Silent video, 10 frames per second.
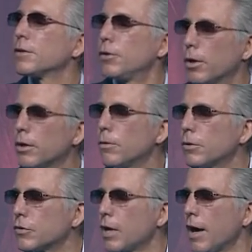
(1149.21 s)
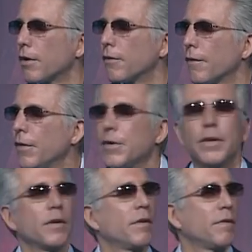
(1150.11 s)
Yeah, what's that?
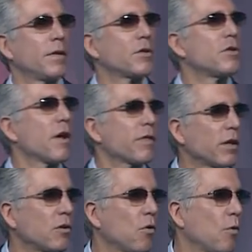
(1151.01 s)
There's nothing